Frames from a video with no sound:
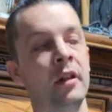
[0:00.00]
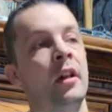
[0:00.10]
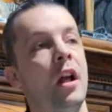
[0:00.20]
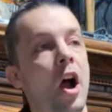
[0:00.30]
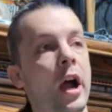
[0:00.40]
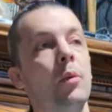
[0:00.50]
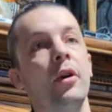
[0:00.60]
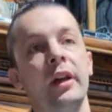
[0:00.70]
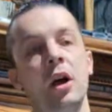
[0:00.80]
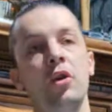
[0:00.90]
All right, well,
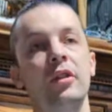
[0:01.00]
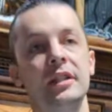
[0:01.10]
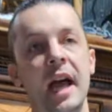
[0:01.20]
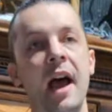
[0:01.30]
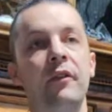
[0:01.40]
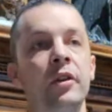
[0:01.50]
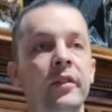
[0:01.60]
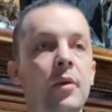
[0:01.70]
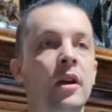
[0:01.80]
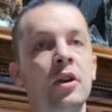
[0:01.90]
they go to the tavern and they
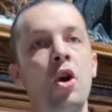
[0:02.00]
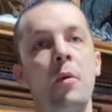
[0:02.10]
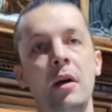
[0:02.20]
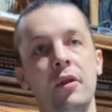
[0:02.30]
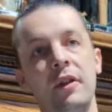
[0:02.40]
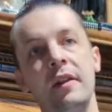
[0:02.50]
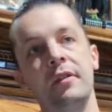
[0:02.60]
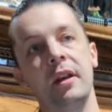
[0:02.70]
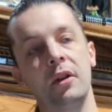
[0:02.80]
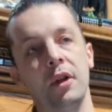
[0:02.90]
want to know about the Thieves
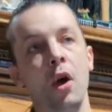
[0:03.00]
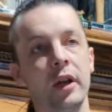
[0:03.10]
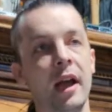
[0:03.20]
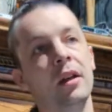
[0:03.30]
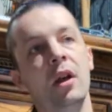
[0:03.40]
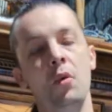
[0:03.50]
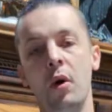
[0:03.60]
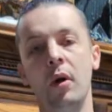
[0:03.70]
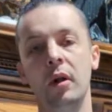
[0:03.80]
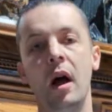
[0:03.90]
Guild. Okay,
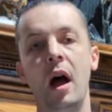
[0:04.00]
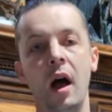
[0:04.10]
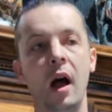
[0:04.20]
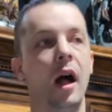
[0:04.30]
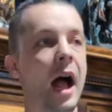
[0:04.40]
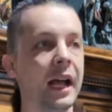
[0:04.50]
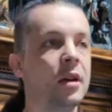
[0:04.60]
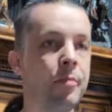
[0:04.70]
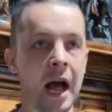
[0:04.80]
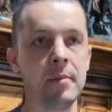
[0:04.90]
well, I
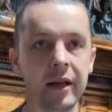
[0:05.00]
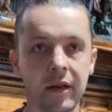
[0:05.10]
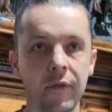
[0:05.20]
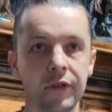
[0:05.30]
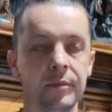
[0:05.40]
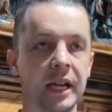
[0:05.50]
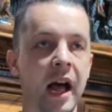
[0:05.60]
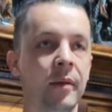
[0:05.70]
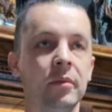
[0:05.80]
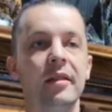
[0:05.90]
can buy myself some
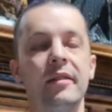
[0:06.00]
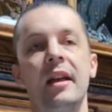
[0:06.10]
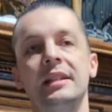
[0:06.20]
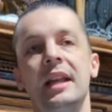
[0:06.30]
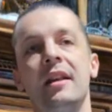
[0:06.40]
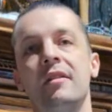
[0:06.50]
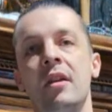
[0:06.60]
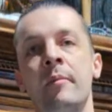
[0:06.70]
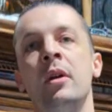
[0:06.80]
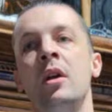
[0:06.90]
time. Let's say it takes
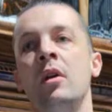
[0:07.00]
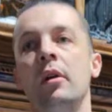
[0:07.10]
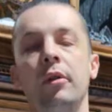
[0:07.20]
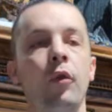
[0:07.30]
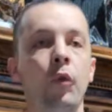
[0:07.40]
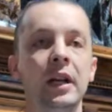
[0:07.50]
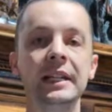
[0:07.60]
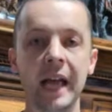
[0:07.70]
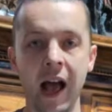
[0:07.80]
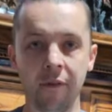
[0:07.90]
them 3
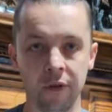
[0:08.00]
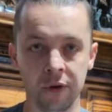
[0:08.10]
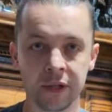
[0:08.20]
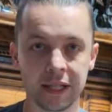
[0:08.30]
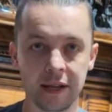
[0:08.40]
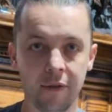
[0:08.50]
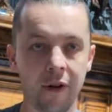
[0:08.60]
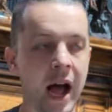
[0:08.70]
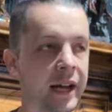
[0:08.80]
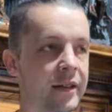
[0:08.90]
taverns to
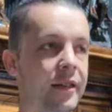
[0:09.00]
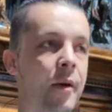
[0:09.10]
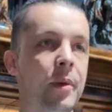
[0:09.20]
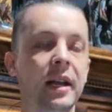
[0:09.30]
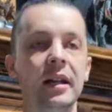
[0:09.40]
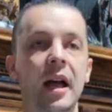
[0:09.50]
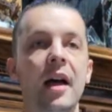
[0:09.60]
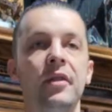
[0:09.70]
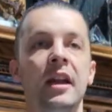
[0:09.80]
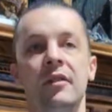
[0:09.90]
find somebody,
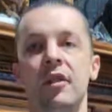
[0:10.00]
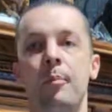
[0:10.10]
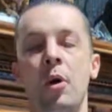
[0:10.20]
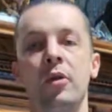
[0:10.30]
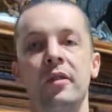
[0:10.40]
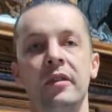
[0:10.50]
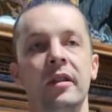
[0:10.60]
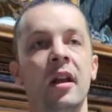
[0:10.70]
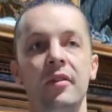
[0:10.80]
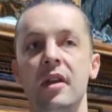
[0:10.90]
and then
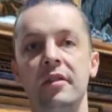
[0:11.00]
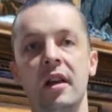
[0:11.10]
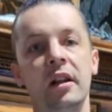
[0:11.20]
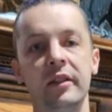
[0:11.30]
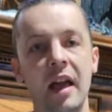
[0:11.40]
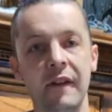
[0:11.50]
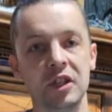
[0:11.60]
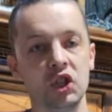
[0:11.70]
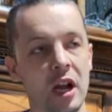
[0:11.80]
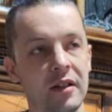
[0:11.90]
then suddenly they have to
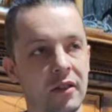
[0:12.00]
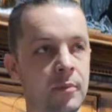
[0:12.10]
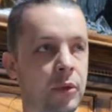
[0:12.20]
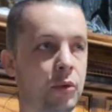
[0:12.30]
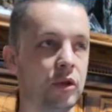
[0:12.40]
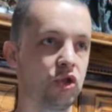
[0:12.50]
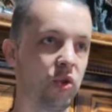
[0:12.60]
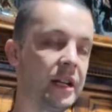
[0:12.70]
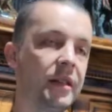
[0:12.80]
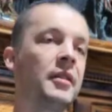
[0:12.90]
chase them through the streets.